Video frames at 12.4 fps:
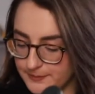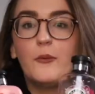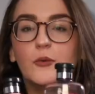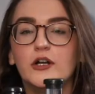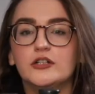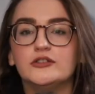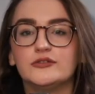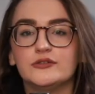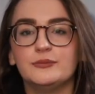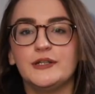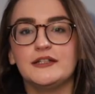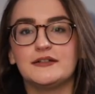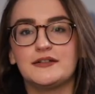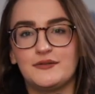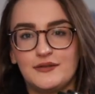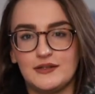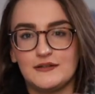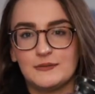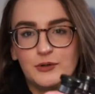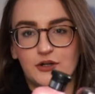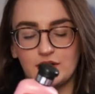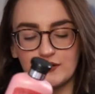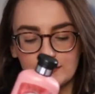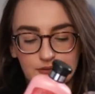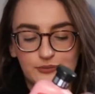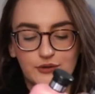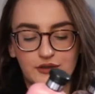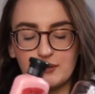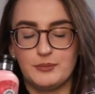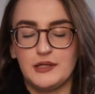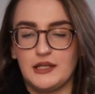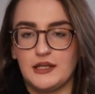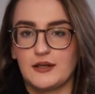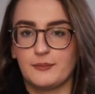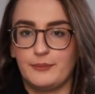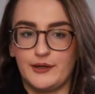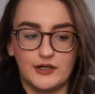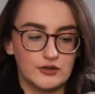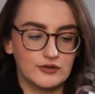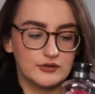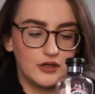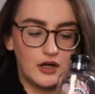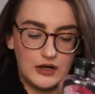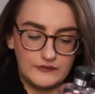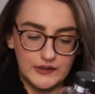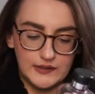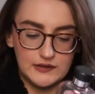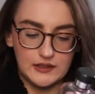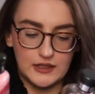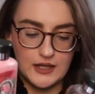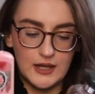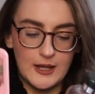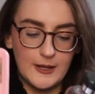What drew me to these products were the pink bottles, obviously,